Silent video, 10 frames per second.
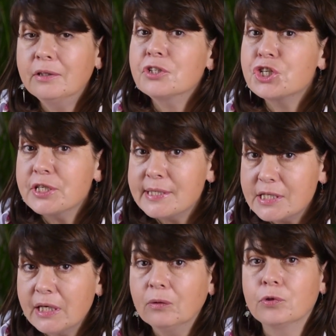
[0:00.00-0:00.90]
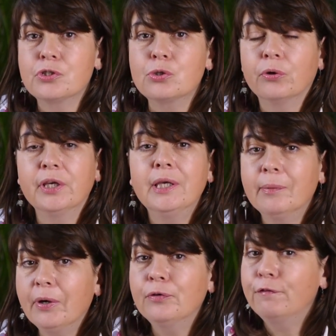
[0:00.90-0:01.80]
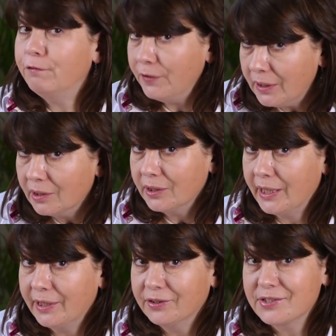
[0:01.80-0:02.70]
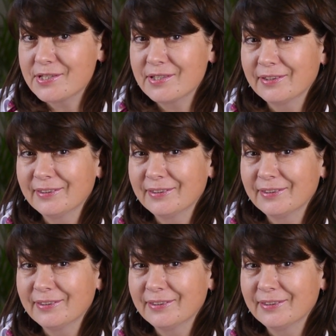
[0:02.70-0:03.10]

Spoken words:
she still was talking about fingernails,